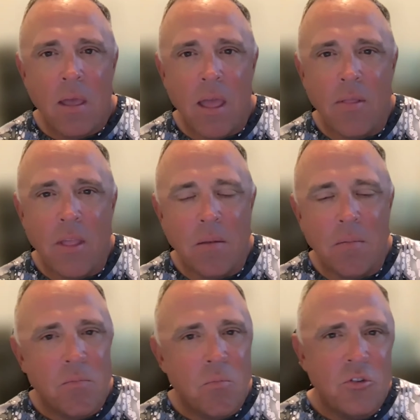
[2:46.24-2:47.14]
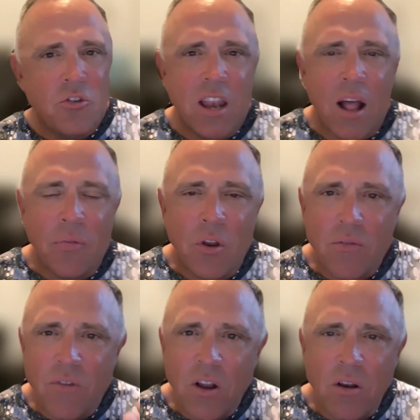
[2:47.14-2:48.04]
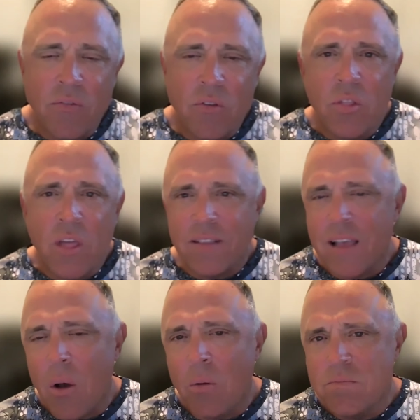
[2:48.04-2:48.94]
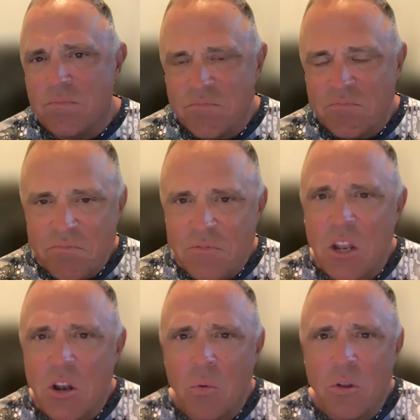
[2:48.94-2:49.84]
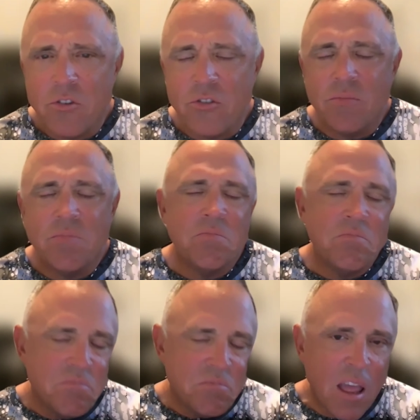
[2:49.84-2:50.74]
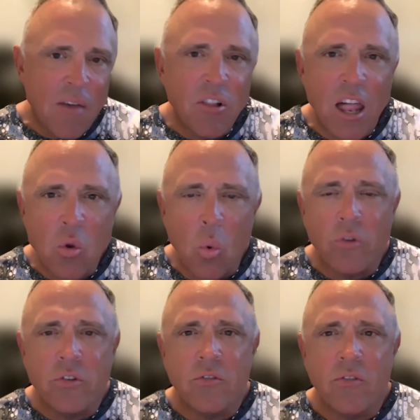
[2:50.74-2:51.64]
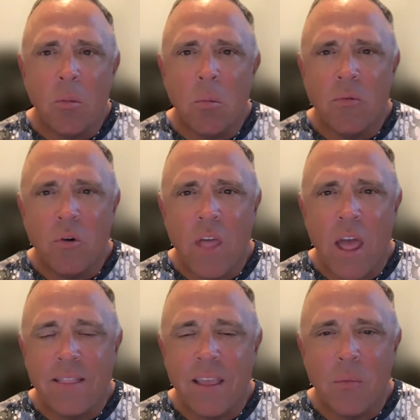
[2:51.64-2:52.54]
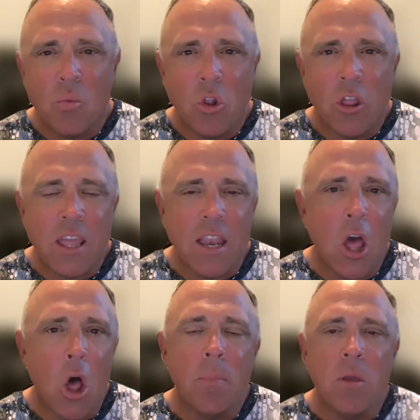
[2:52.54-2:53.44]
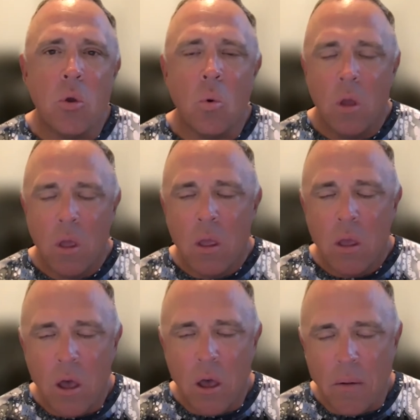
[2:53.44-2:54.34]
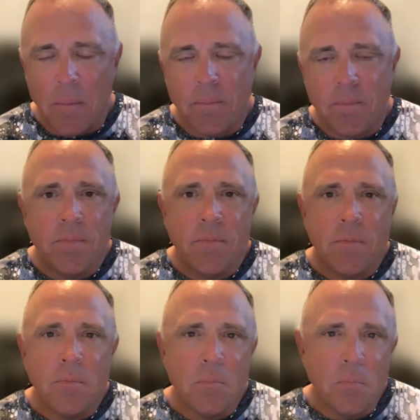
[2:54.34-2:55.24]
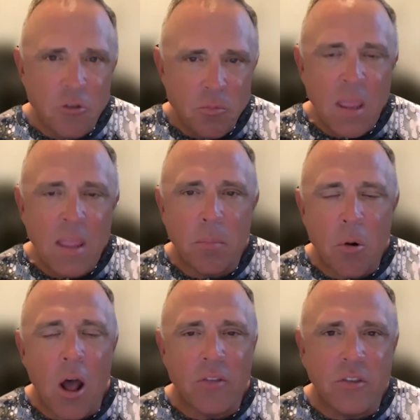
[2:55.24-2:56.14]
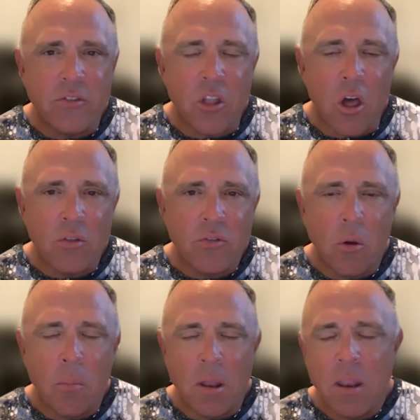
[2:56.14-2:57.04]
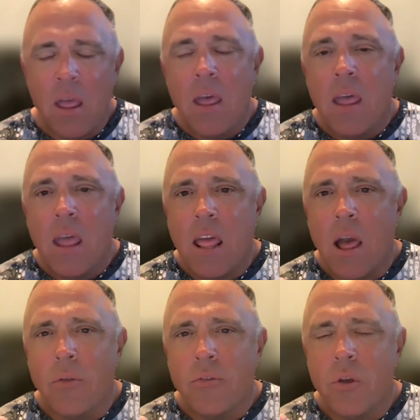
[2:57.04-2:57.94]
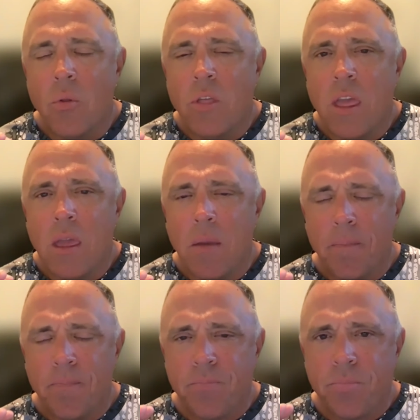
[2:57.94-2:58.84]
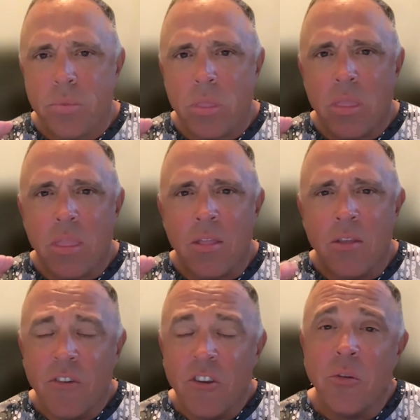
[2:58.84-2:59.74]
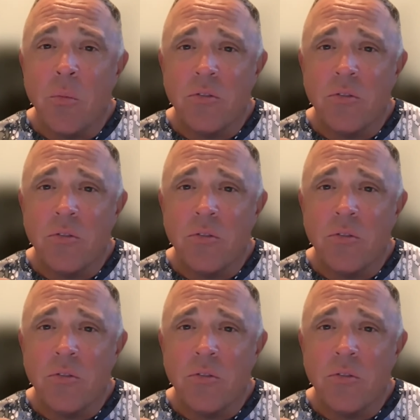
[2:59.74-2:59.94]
and then once you get out there, you figure a few things out, which I have a lot of courses available for that really can help you um, speed the process along. So, but anyhow, so the fishing